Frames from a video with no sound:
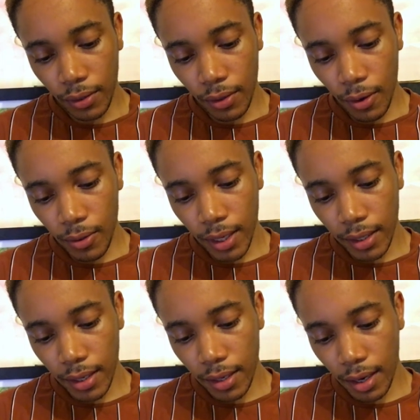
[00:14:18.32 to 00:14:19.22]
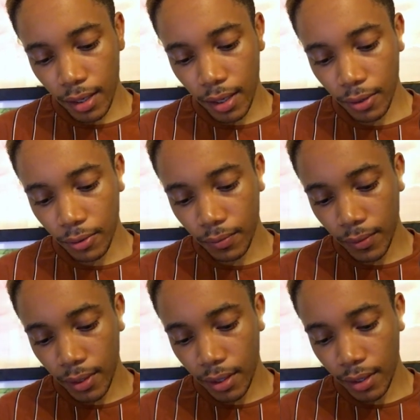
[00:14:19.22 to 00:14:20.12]
Those they did not kill,
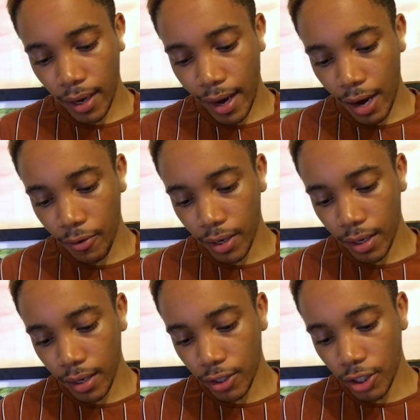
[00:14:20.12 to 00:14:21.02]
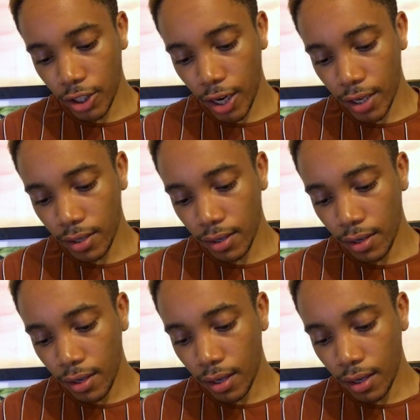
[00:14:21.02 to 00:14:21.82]
they harried and chased